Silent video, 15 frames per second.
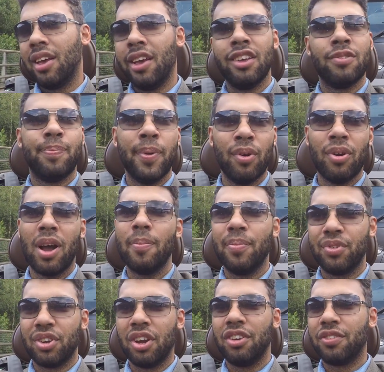It's built and
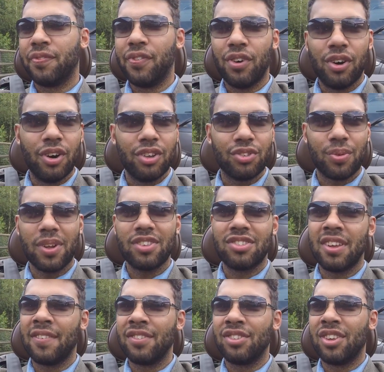produced for
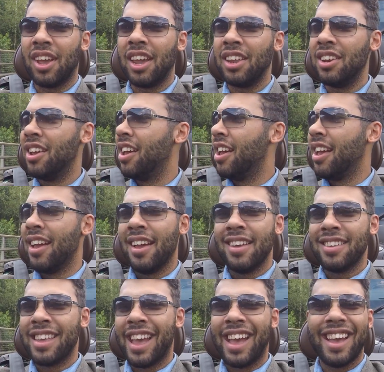2017,
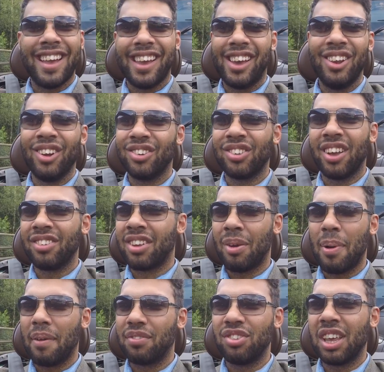yet it looks like it's come
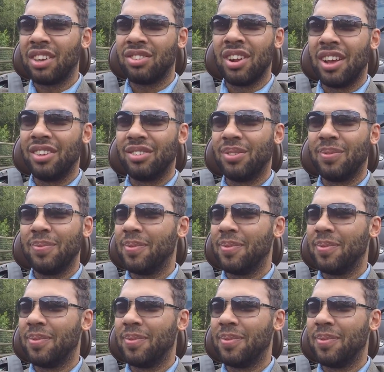up 60s.